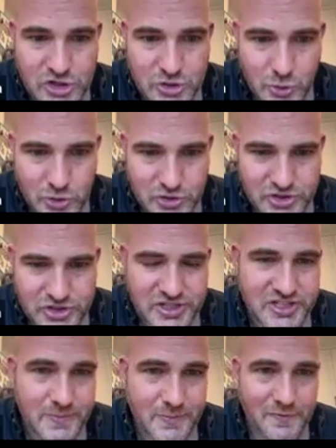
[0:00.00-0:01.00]
resources
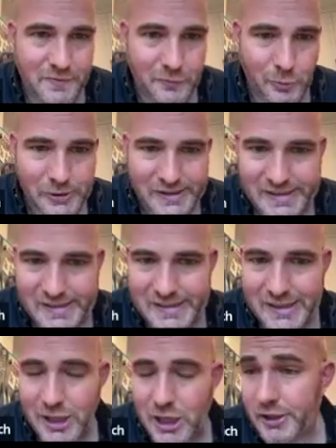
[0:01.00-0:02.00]
to some
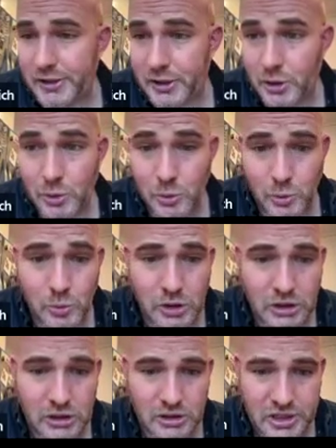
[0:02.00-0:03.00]
free audio,
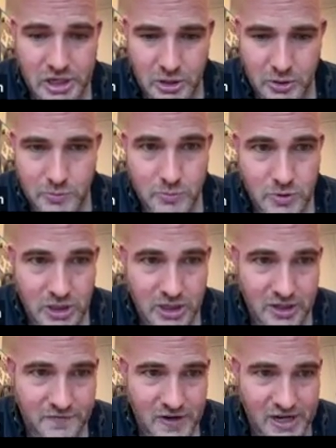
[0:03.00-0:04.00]

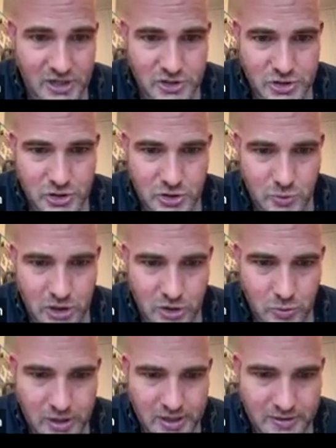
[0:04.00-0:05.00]
files you can
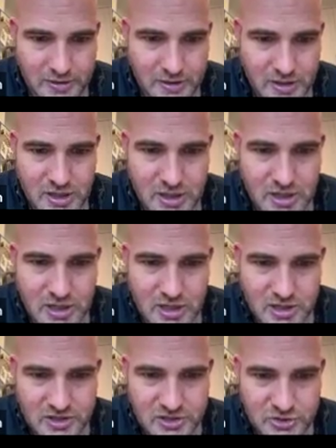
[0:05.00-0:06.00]
work with.
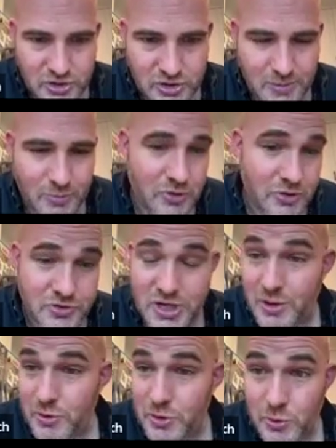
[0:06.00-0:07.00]
These are a couple
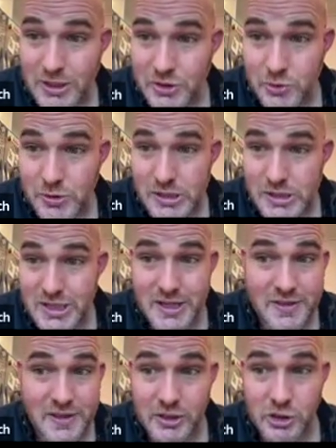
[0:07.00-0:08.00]
sound directories that
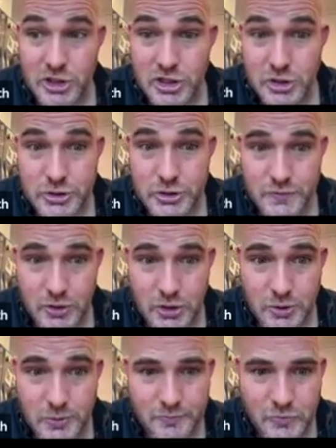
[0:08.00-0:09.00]
I think are
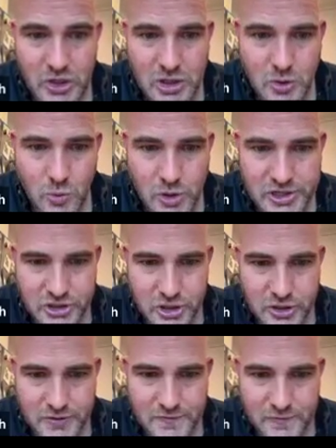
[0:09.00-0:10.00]
useful. One is
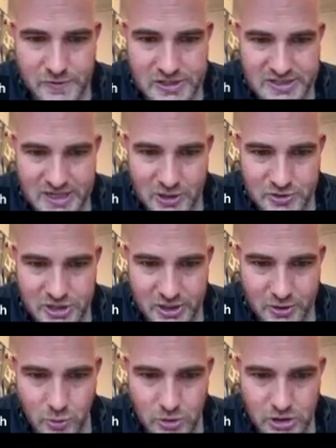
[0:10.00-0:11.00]
called
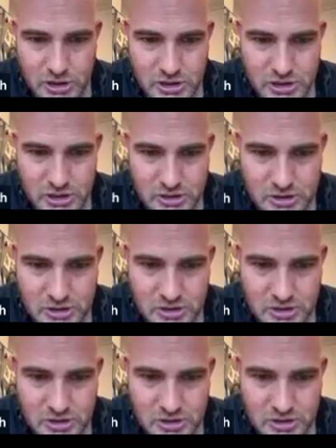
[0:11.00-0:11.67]
freesound.org.